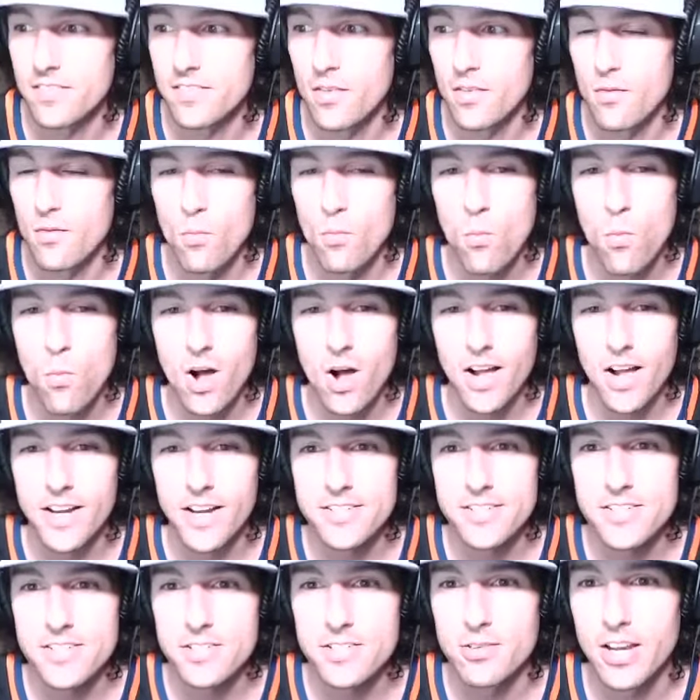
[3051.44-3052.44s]
why
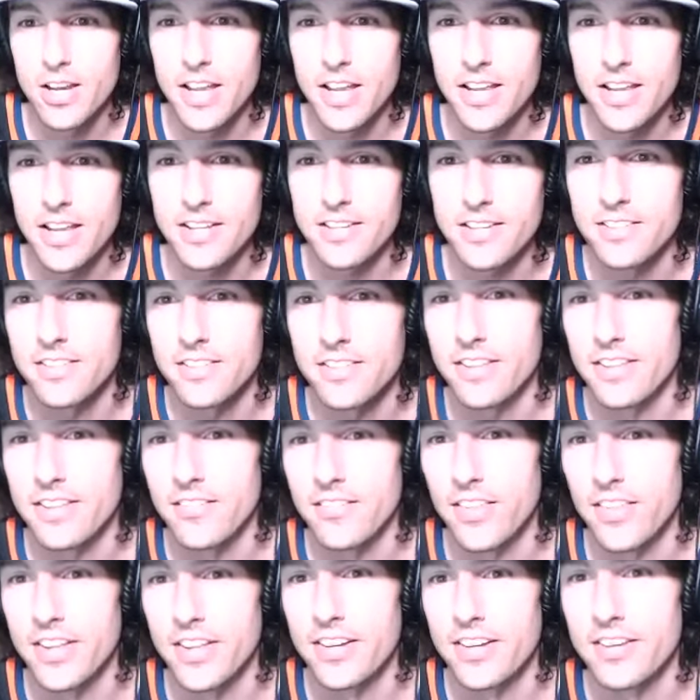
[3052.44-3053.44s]
do you hate
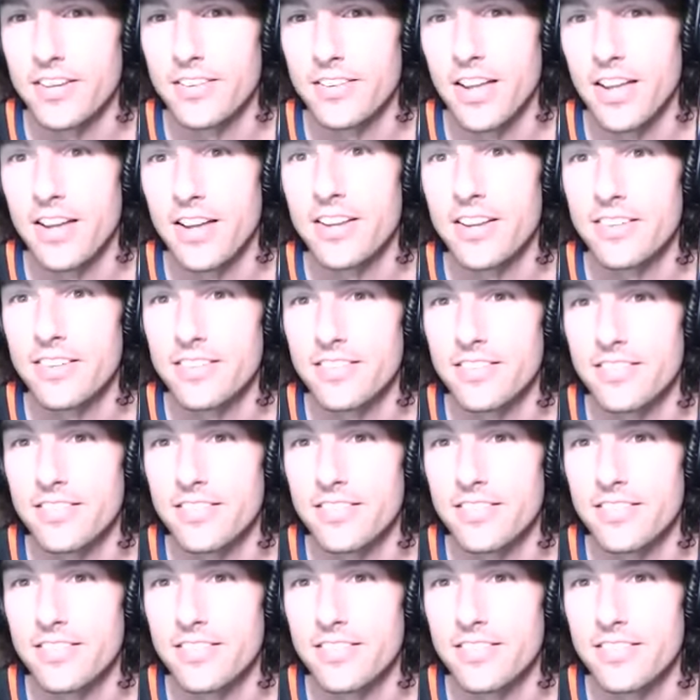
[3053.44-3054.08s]
Atlanta United?